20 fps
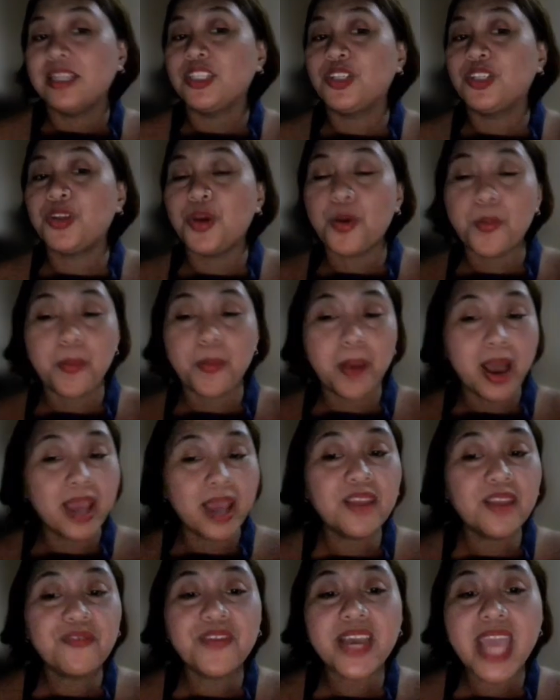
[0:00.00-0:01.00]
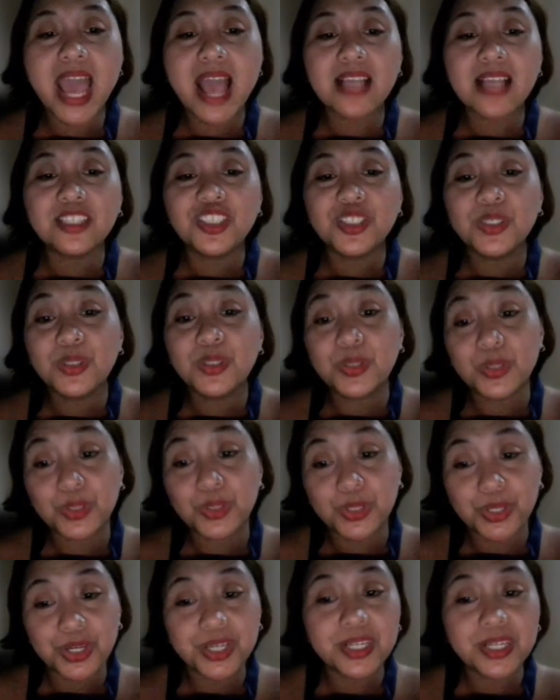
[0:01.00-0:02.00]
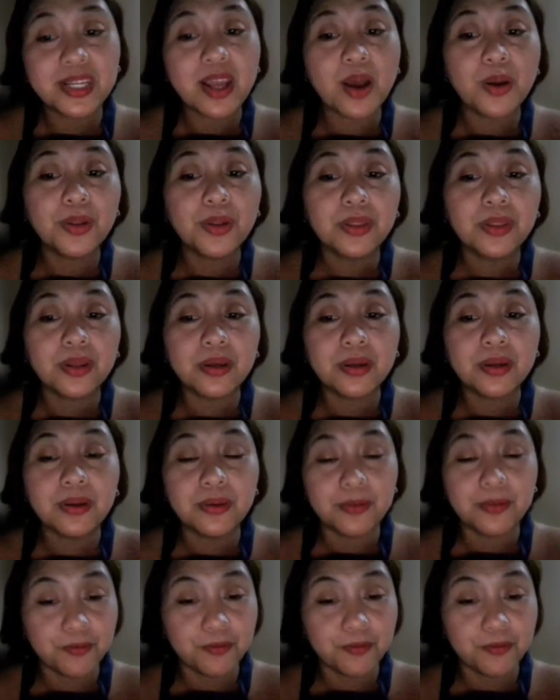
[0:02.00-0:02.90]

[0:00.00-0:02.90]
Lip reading: Do you mind if I ask you to turn down the